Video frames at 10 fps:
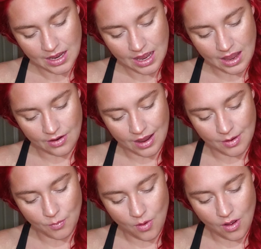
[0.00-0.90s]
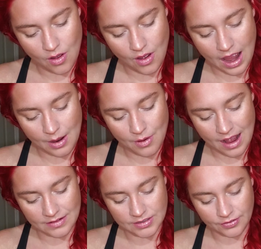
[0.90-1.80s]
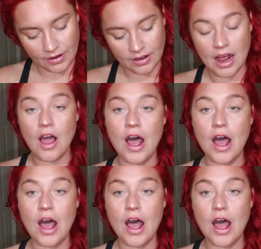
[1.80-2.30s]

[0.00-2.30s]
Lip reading: Okay, well, I will have to figure it out.